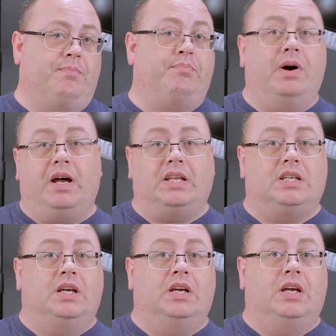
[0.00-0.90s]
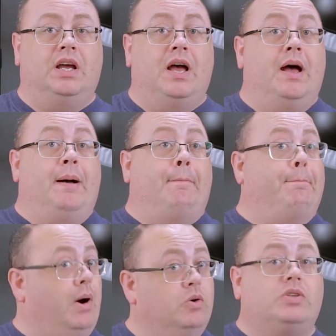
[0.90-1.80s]
But
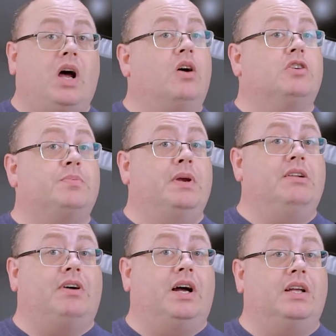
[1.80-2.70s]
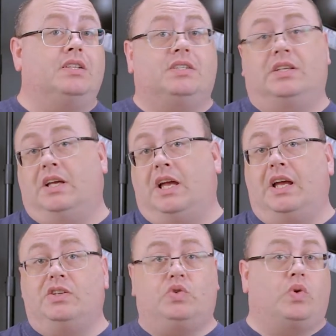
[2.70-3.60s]
most all speed lights
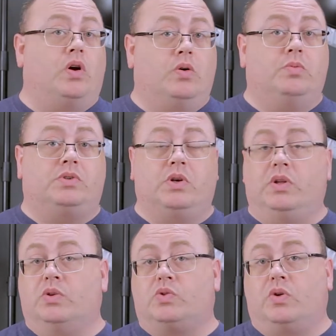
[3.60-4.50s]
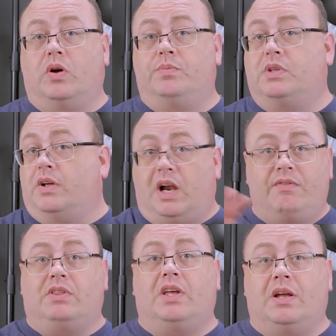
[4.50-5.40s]
and strobes, studio strobes,
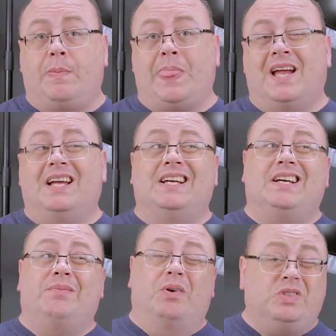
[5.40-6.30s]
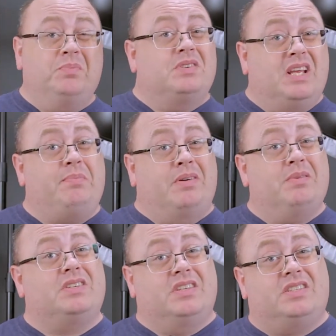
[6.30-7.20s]
everything most of them stay pretty
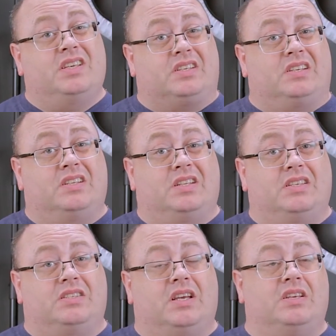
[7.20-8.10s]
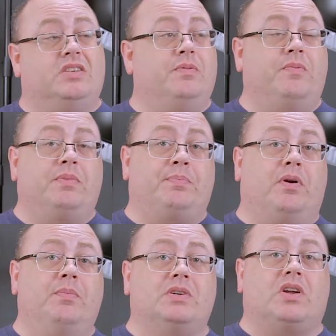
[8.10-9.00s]
much consistent these days. You
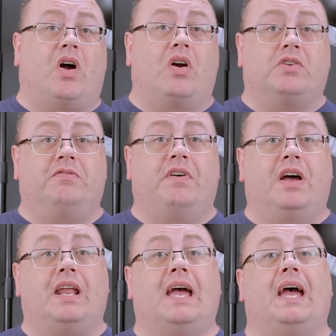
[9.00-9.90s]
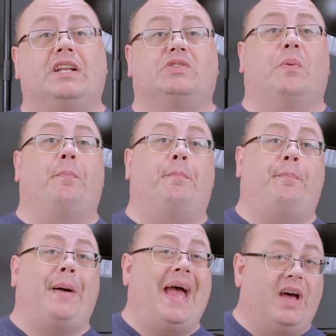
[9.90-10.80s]
pretty much hard to find an actual
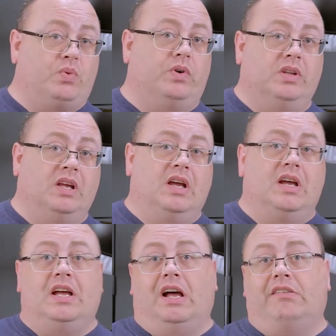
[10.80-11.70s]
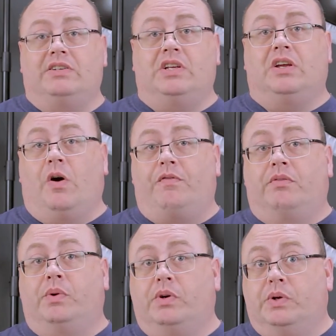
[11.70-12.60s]
bad one unless you go
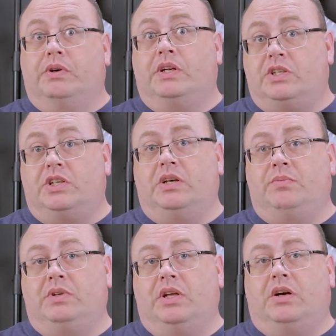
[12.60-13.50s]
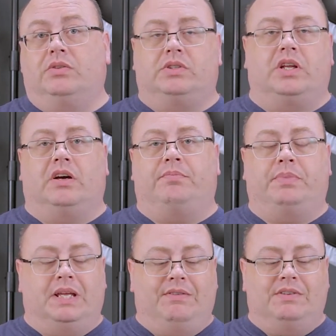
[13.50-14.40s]
from really, really cheap, you know, stuff.
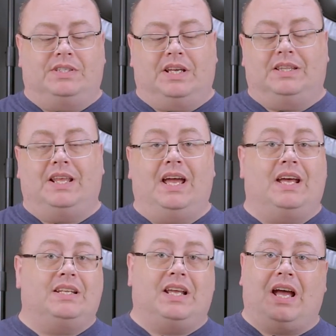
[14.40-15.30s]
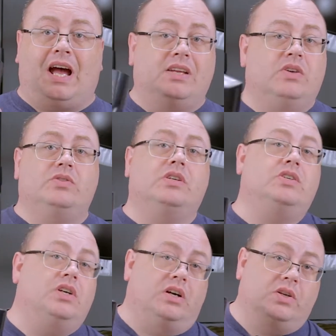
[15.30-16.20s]
But even said that, I use
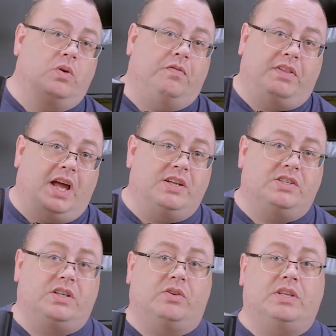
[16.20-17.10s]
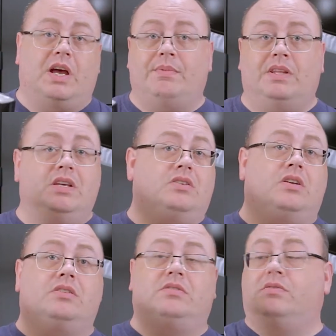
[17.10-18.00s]
these Yongnuo flashes all the time, and these are
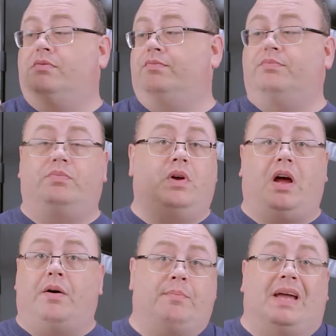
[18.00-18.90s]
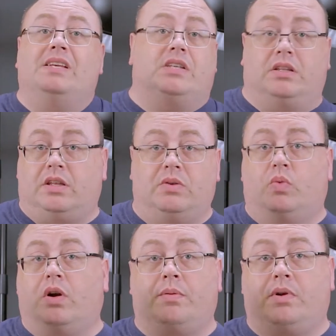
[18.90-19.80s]
just amazing. They
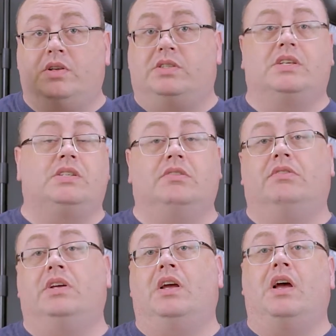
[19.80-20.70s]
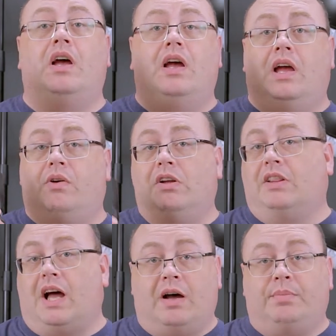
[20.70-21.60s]
work consistently and
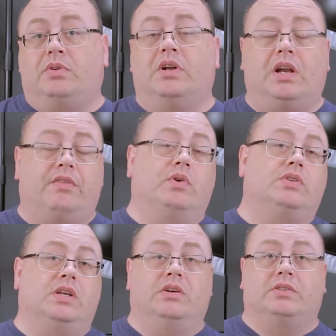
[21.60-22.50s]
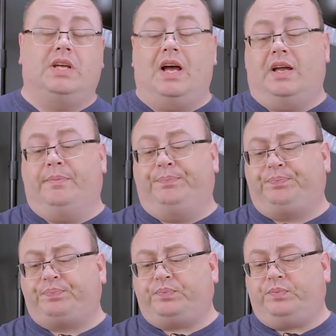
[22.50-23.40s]
reliable every single time.
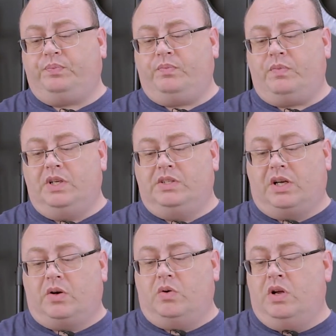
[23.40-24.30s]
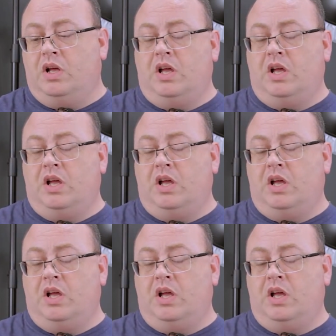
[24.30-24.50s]
So,